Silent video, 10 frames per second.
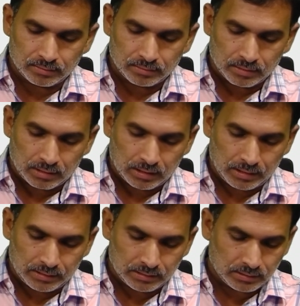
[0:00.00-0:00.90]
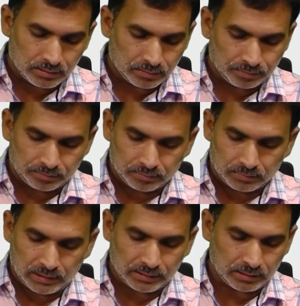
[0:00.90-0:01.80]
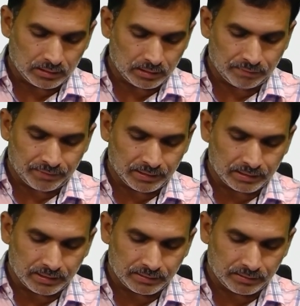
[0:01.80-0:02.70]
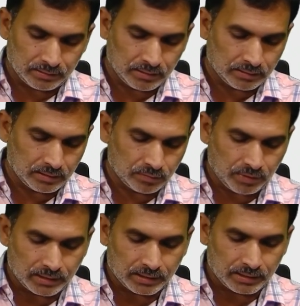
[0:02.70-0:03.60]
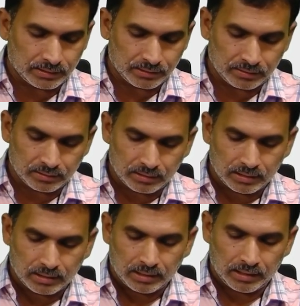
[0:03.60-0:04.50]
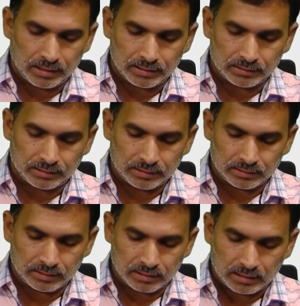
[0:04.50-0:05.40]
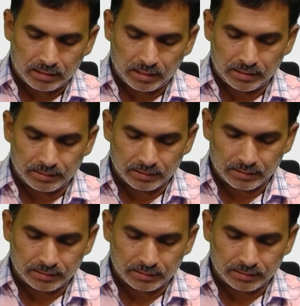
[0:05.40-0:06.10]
and these are the different clusters. This is one cluster and this is another cluster.